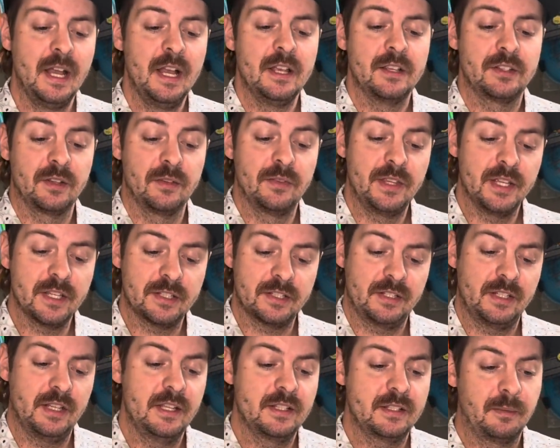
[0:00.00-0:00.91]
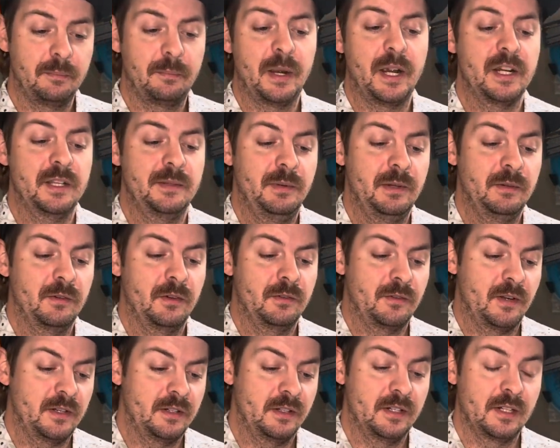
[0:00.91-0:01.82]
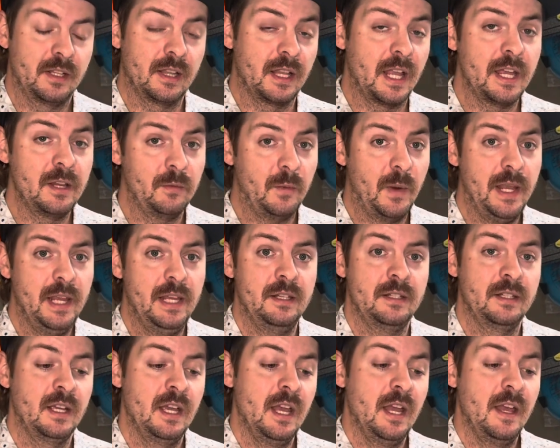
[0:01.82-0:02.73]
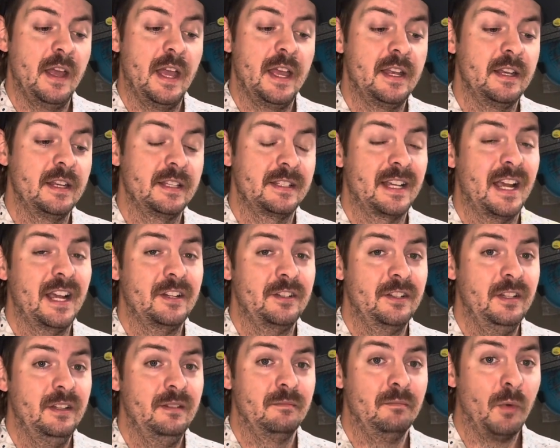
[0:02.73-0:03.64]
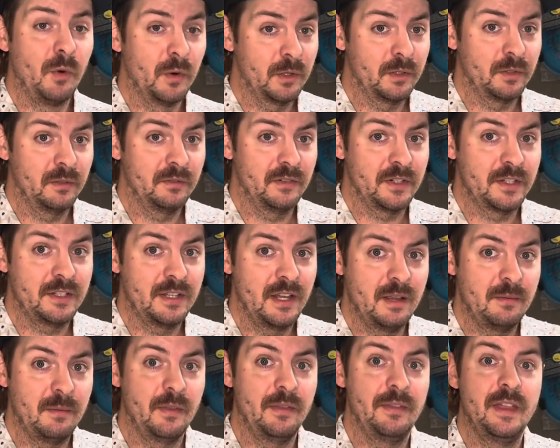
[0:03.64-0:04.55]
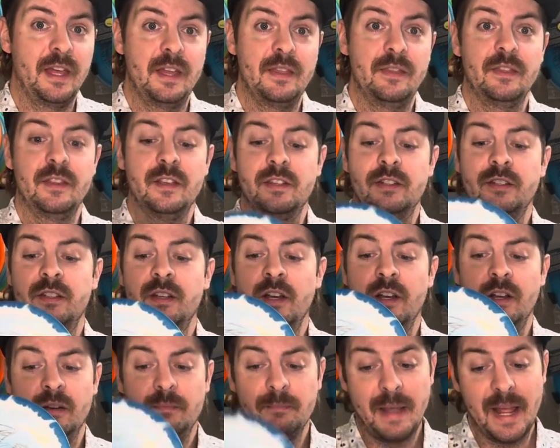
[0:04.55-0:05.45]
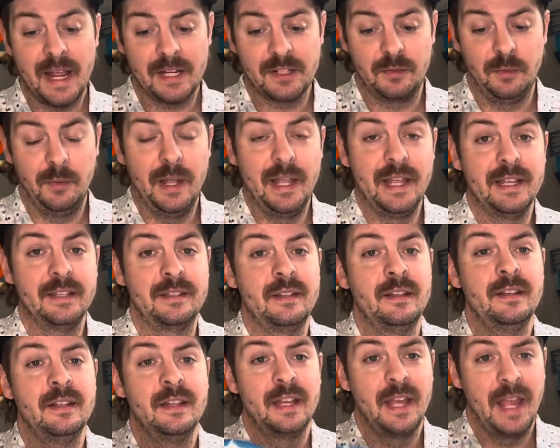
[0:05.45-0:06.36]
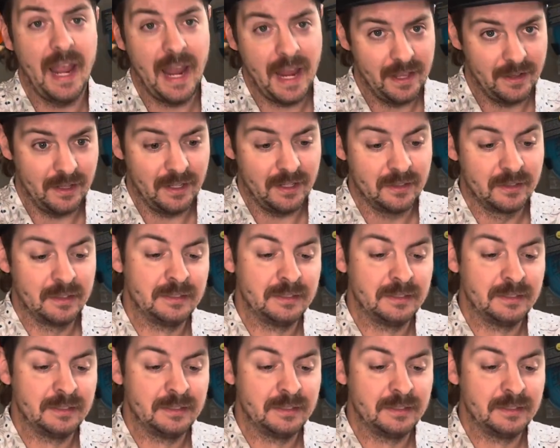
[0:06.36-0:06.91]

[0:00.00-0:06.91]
So this is a Barsby Roadrunner in a lightweight, and it's actually more overstable than this max weight Halo.